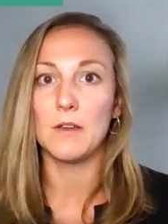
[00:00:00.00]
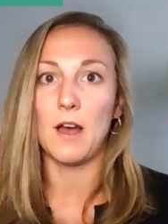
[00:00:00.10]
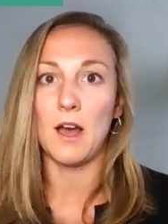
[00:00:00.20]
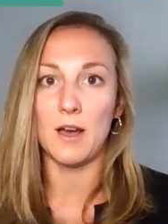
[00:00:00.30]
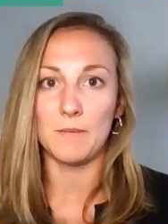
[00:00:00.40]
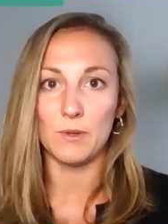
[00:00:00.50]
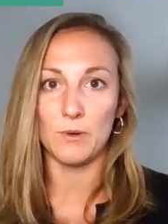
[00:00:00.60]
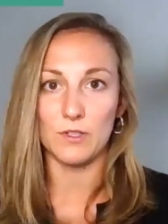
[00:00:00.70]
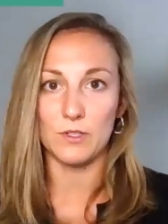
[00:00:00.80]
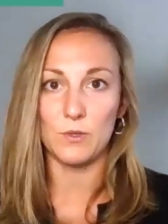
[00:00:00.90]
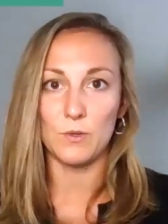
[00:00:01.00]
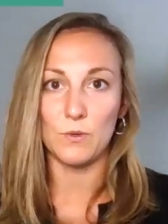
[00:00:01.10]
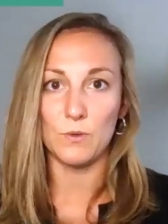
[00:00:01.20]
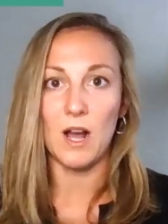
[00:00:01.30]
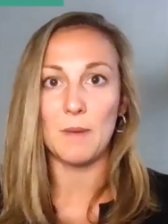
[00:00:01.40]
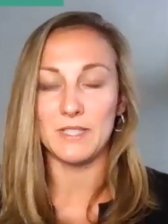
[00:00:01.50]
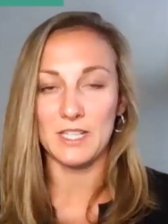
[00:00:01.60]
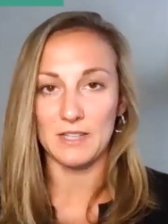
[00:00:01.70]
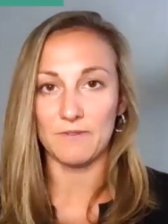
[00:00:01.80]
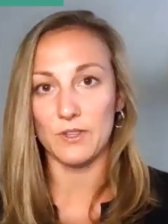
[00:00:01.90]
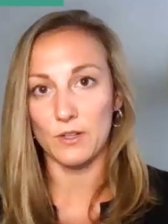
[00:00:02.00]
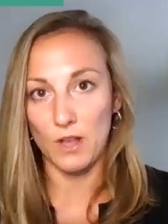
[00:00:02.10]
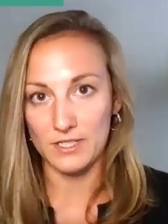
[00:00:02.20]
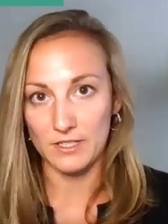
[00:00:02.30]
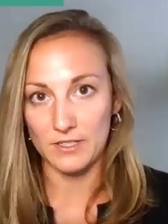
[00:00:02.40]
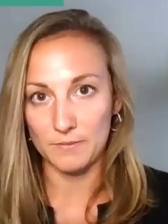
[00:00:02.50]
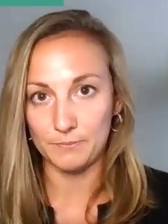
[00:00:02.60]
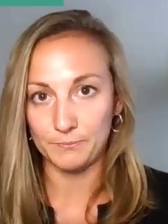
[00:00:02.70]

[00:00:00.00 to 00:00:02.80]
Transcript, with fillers: um, in order to compensate them for their losses.